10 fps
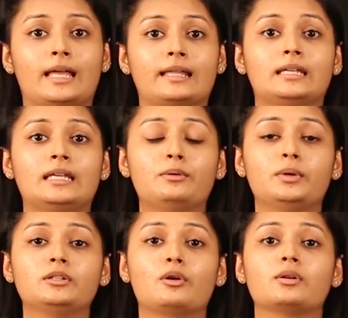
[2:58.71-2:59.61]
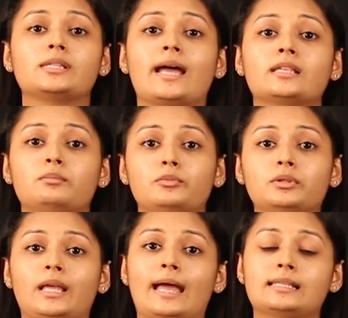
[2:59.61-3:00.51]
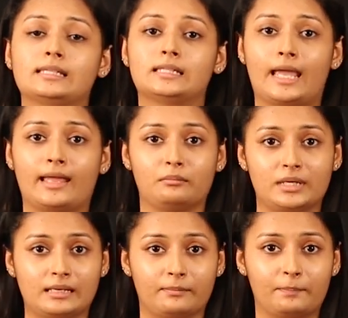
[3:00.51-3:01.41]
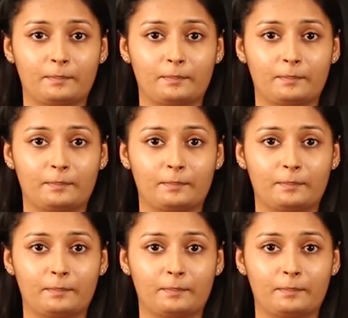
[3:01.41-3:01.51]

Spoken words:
that the event goes as smooth as it can be.